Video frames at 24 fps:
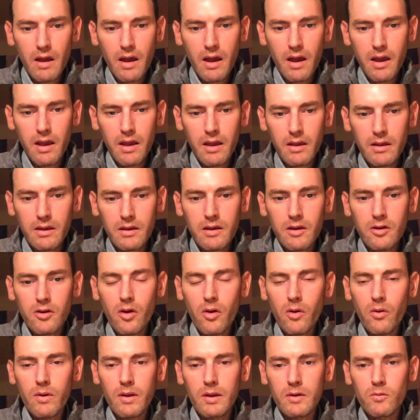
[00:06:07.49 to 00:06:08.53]
I can
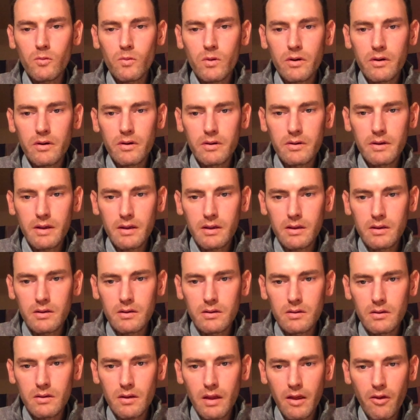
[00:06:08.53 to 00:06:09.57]
go inward
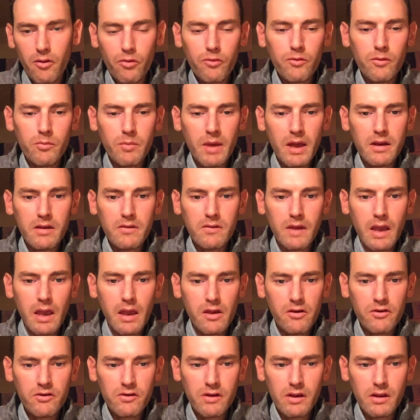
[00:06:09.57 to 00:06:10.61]
and like through
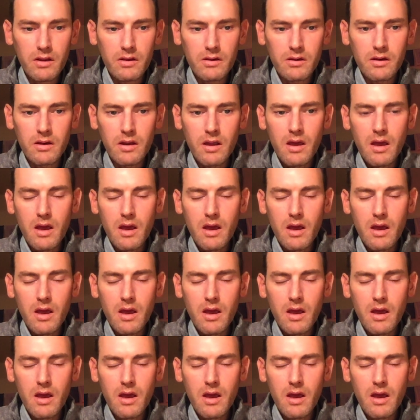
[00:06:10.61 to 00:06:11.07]
meditation